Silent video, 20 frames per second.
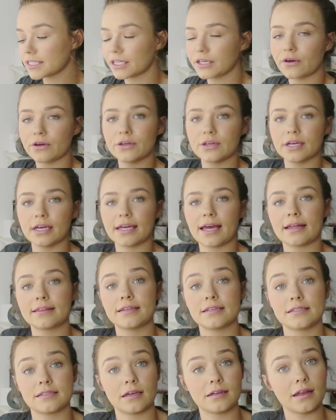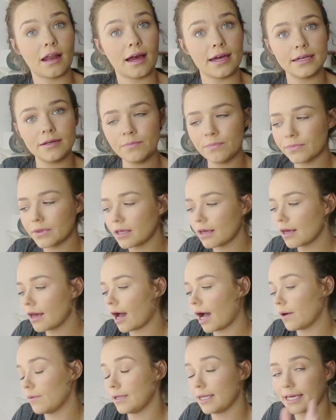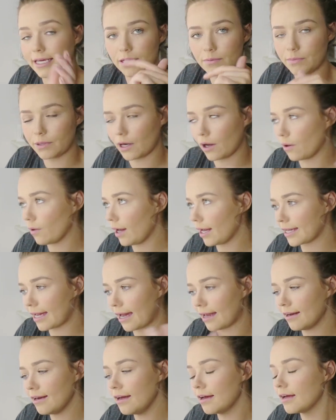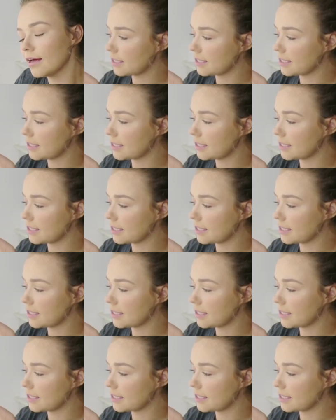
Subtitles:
as I know, you can get this online. I will link it below again.